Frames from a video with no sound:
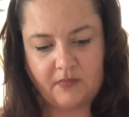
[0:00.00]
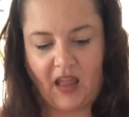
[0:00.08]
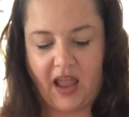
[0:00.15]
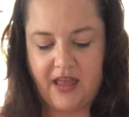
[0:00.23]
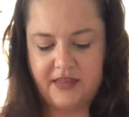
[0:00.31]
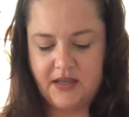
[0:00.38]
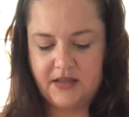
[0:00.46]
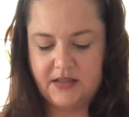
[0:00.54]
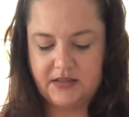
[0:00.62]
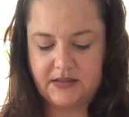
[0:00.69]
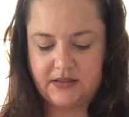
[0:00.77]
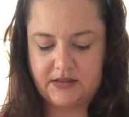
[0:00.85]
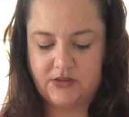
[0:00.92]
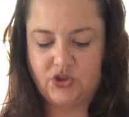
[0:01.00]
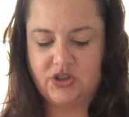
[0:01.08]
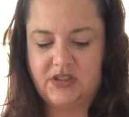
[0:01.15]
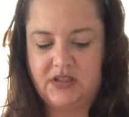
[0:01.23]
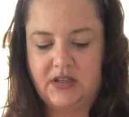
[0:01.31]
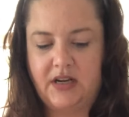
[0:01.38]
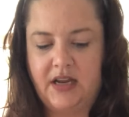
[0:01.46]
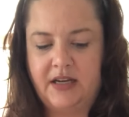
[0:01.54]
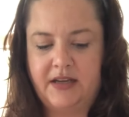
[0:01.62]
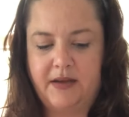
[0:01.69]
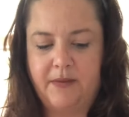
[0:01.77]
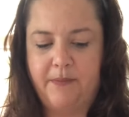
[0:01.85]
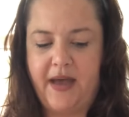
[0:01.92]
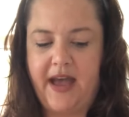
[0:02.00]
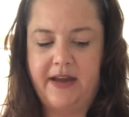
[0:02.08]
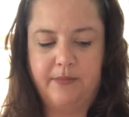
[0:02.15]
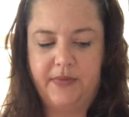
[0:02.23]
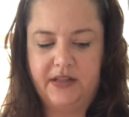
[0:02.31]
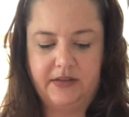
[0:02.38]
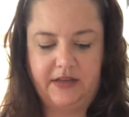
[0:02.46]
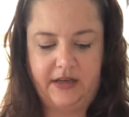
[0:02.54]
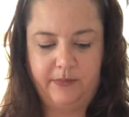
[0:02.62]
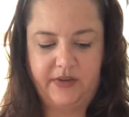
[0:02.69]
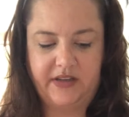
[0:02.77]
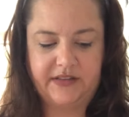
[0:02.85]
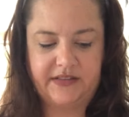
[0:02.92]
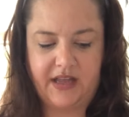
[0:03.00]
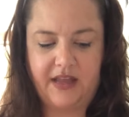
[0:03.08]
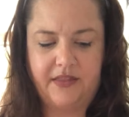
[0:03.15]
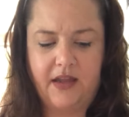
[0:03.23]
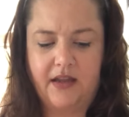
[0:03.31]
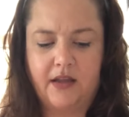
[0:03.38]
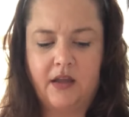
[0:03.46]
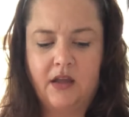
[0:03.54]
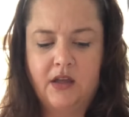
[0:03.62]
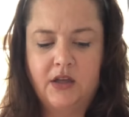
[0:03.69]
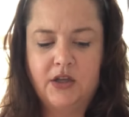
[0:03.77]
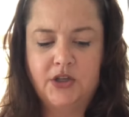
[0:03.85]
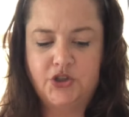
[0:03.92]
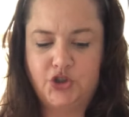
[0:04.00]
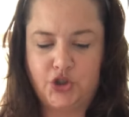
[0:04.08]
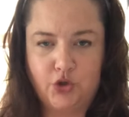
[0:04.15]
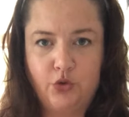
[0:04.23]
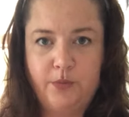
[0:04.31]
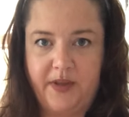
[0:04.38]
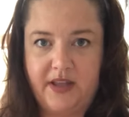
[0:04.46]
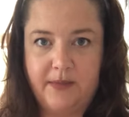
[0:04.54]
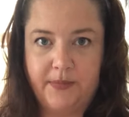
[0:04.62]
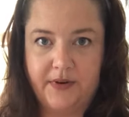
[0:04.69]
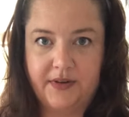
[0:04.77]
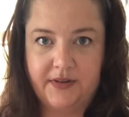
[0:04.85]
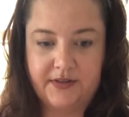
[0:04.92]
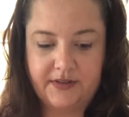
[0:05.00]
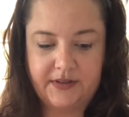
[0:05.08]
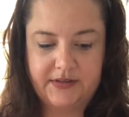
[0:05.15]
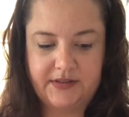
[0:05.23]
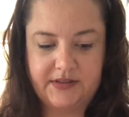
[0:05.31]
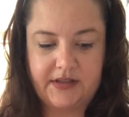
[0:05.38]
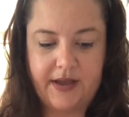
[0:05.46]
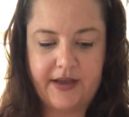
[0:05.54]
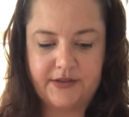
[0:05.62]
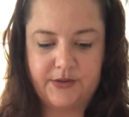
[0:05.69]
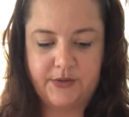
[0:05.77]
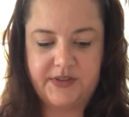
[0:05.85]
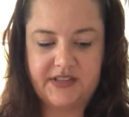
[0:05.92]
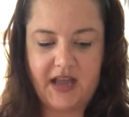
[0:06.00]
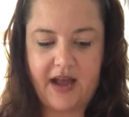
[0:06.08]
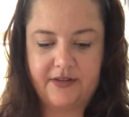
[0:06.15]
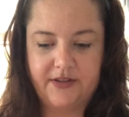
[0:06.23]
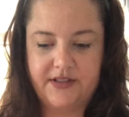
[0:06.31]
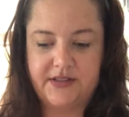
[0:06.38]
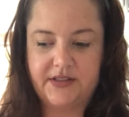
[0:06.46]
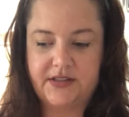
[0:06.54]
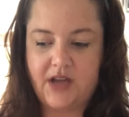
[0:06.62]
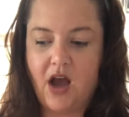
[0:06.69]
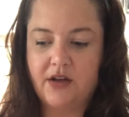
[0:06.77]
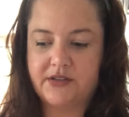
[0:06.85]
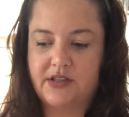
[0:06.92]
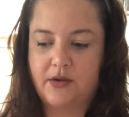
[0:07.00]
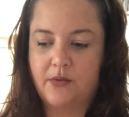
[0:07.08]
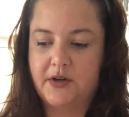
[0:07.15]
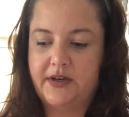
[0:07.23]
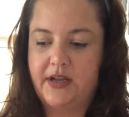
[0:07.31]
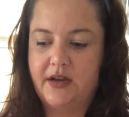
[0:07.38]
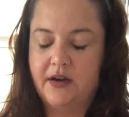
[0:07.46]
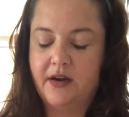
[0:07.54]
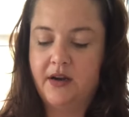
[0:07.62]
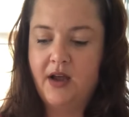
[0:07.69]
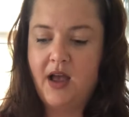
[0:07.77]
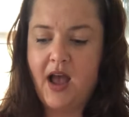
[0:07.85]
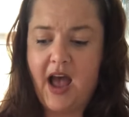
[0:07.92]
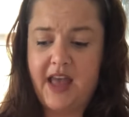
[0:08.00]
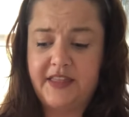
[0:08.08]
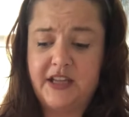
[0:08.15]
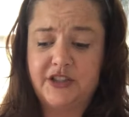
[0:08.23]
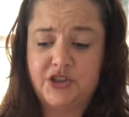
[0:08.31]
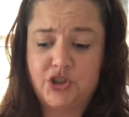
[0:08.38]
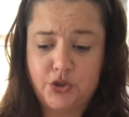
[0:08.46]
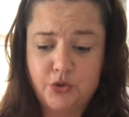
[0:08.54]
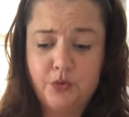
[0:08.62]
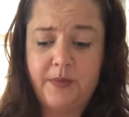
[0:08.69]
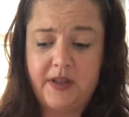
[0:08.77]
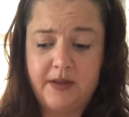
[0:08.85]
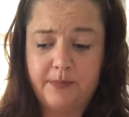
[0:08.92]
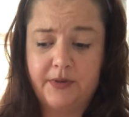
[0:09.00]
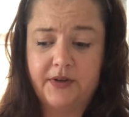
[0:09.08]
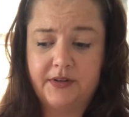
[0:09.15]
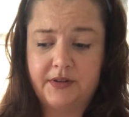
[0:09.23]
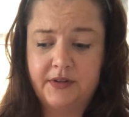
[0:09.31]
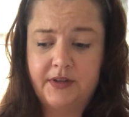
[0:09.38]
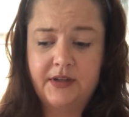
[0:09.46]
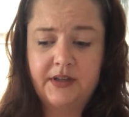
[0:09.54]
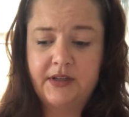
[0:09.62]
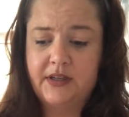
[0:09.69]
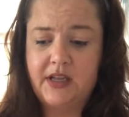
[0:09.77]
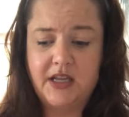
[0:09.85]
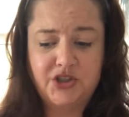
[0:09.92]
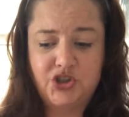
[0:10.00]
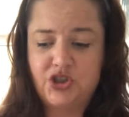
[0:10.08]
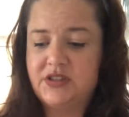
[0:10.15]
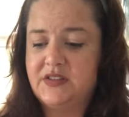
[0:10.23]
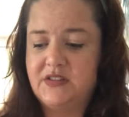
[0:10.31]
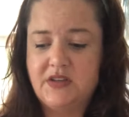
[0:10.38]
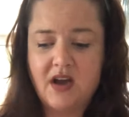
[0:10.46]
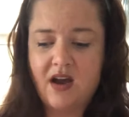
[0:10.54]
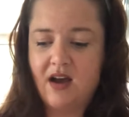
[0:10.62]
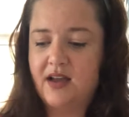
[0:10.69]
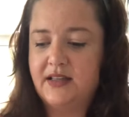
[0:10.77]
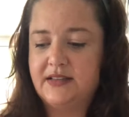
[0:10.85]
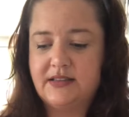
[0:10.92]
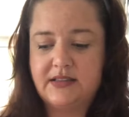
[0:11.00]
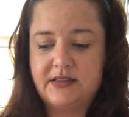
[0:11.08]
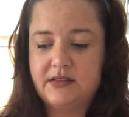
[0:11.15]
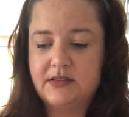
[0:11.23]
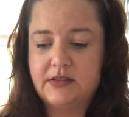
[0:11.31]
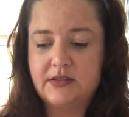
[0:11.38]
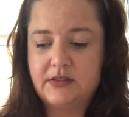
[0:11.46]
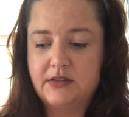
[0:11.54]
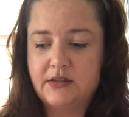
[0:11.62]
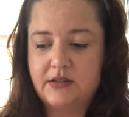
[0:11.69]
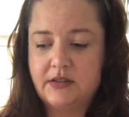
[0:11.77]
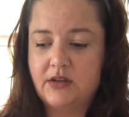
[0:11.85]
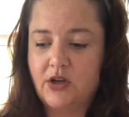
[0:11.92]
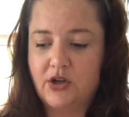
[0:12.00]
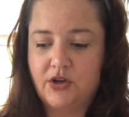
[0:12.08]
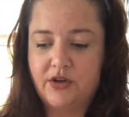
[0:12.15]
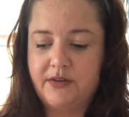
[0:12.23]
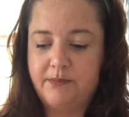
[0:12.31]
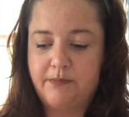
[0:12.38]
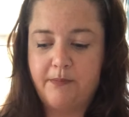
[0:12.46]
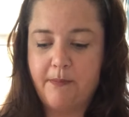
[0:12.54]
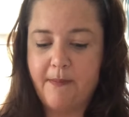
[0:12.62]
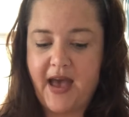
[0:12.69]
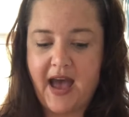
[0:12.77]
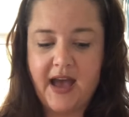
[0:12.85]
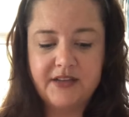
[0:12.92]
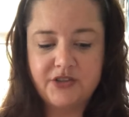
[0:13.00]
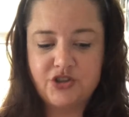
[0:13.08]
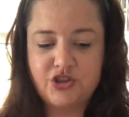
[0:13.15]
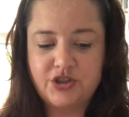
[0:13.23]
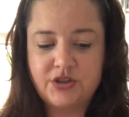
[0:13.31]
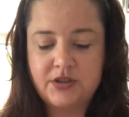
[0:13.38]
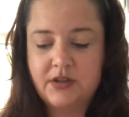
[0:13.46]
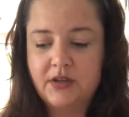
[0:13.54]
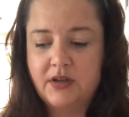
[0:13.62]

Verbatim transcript: I think this is just an incompatibility because I think two people, because it says who exactly is the toxic one here, I think two people is just not a good match.